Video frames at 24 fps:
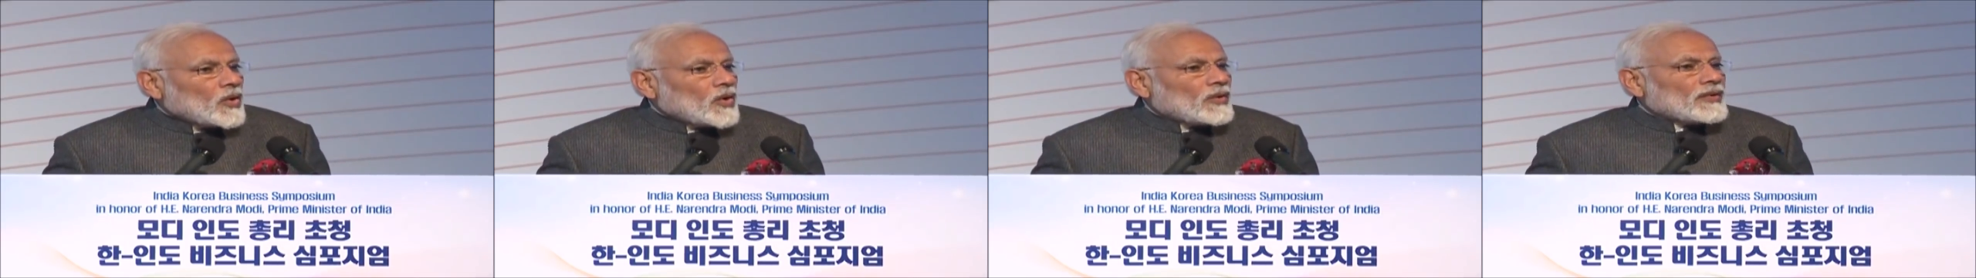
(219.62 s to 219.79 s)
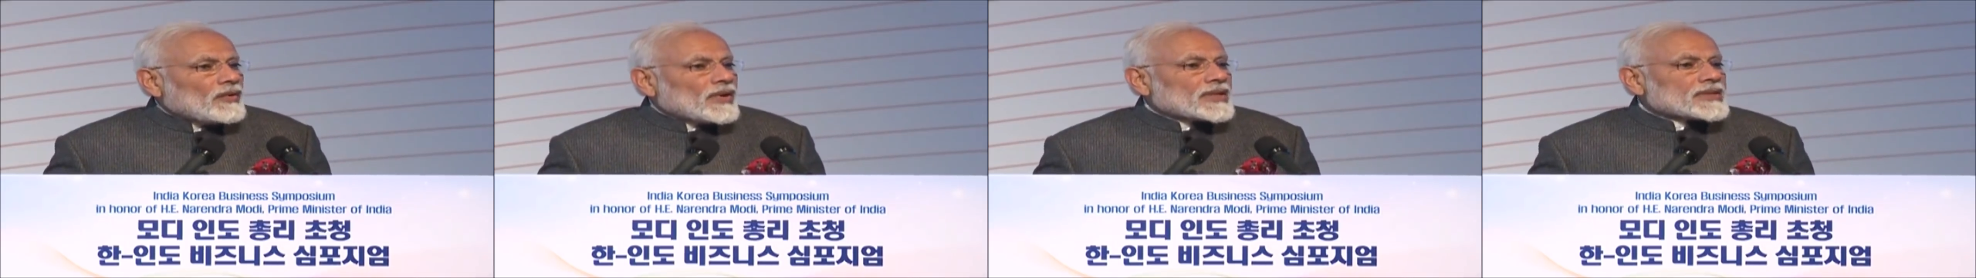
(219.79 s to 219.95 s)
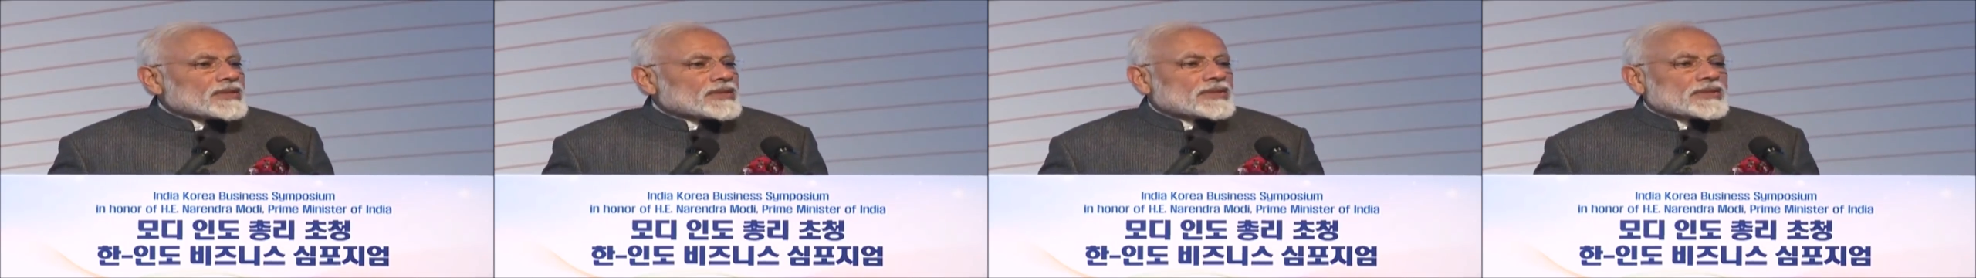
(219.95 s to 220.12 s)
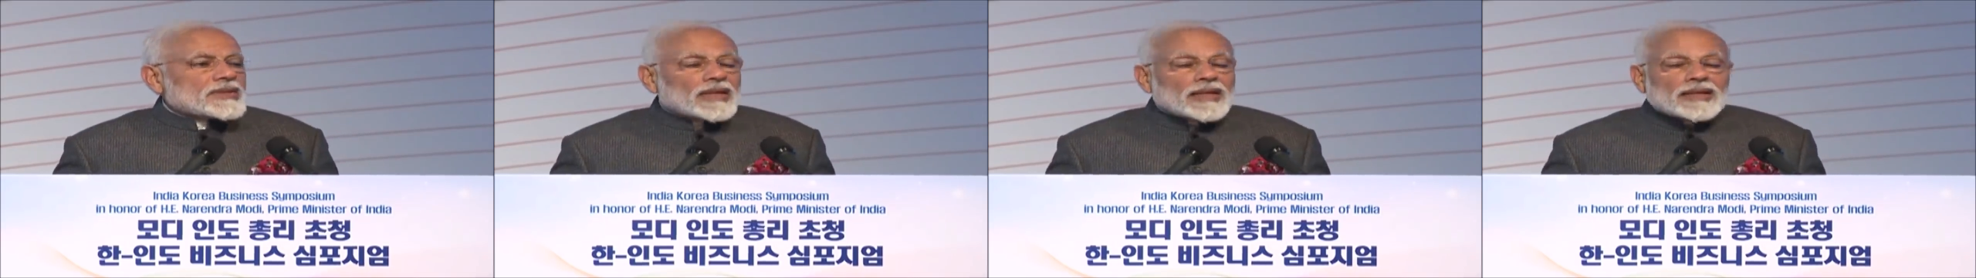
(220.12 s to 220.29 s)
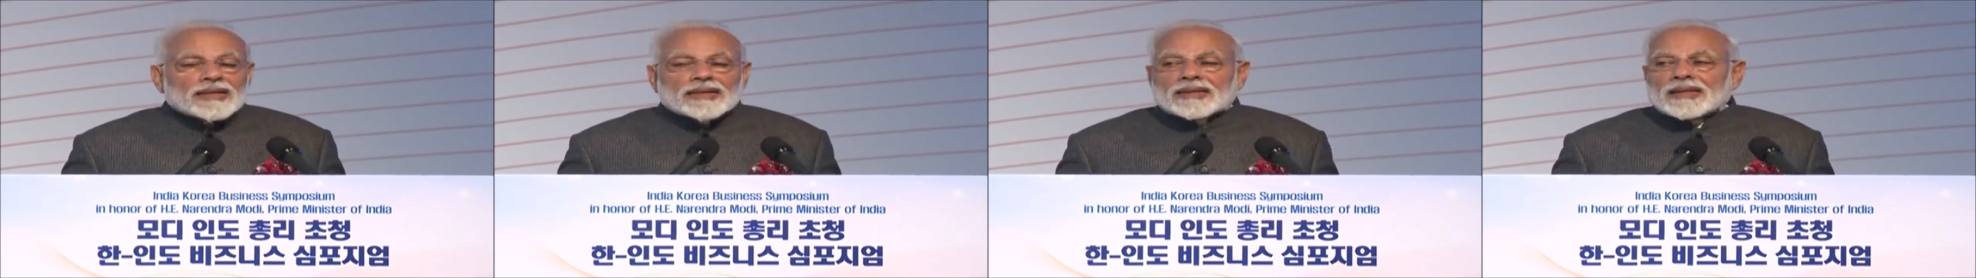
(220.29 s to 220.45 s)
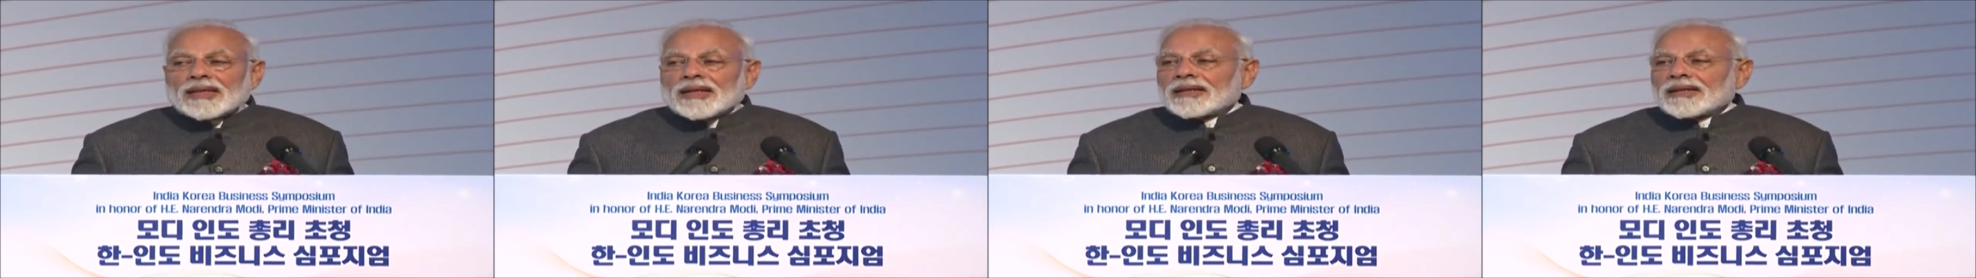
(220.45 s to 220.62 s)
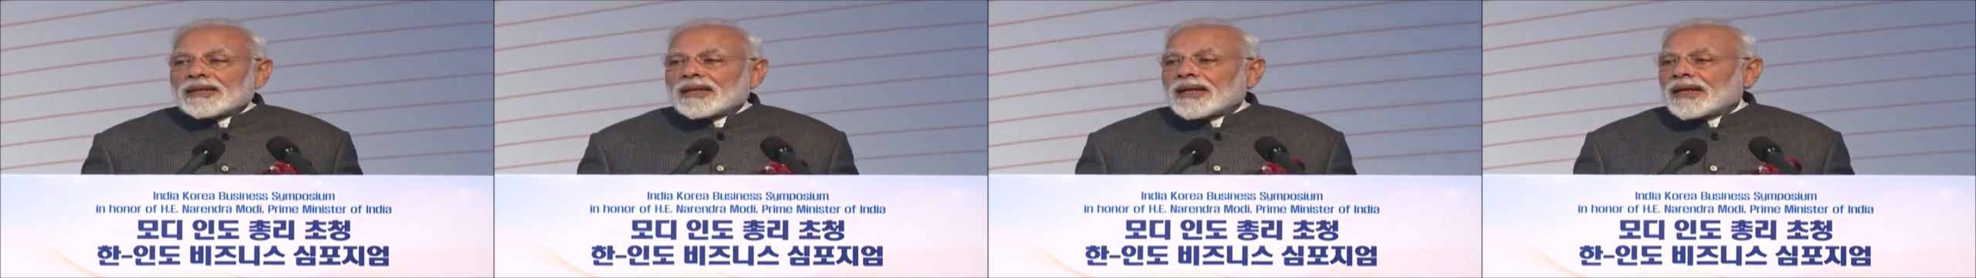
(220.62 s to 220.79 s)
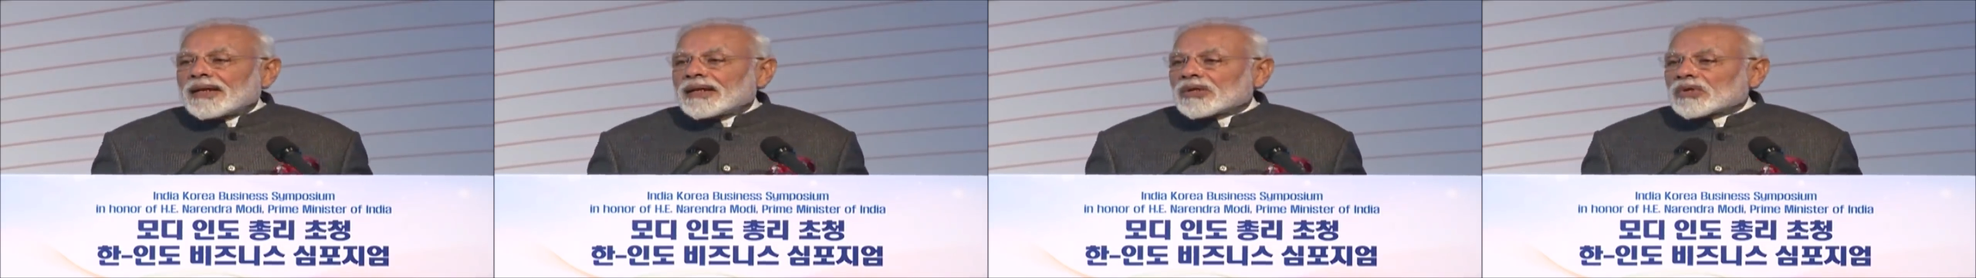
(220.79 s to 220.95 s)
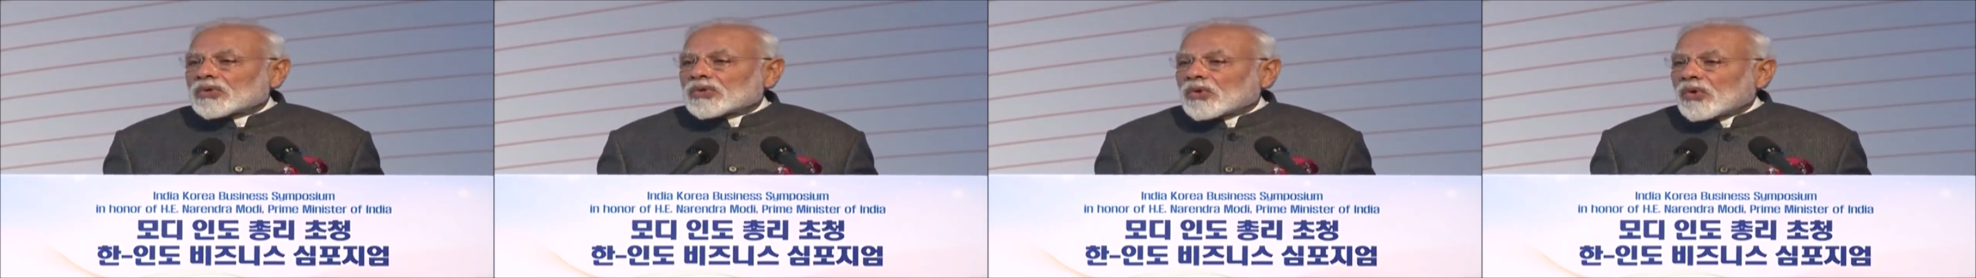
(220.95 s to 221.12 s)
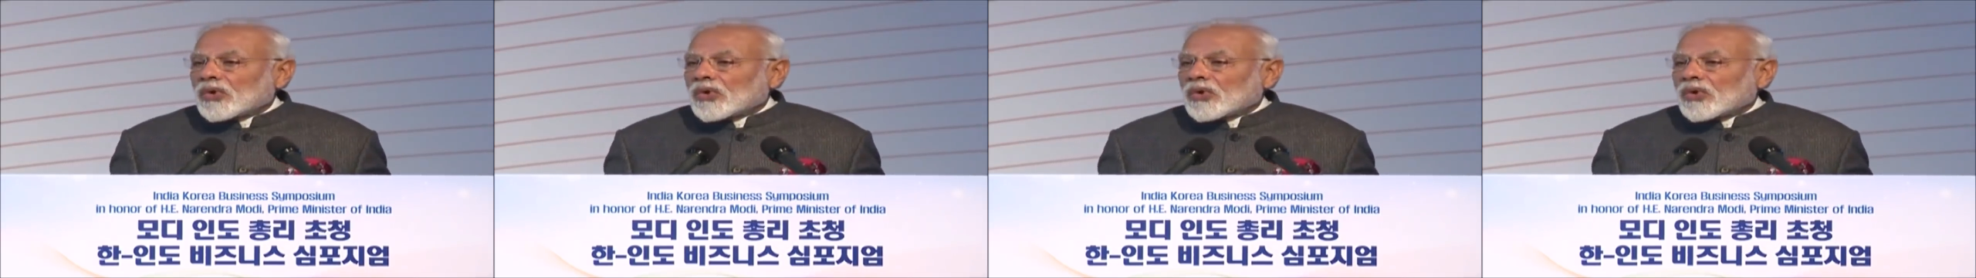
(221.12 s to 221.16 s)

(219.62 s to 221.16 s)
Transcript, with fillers: Over 600